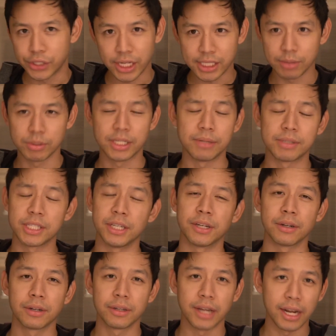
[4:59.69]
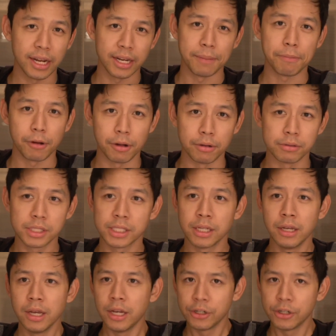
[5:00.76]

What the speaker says: get some Samsung 980 Pros.